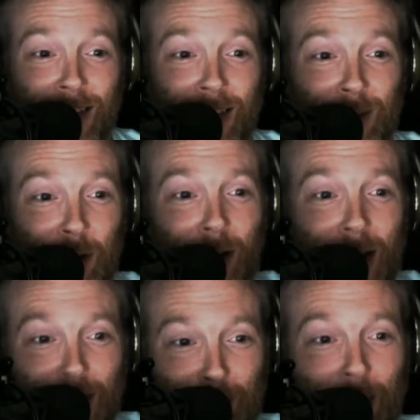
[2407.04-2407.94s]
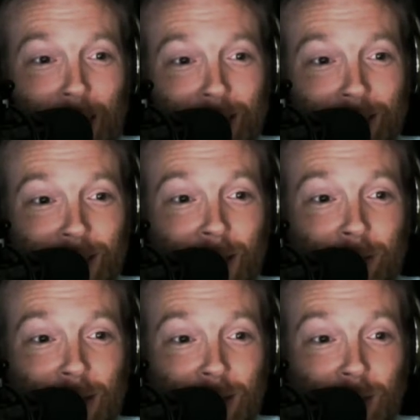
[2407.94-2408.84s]
kicked our ass back in the
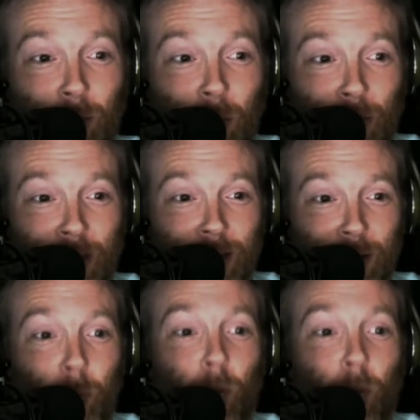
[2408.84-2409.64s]
70s. So what we're gonna do?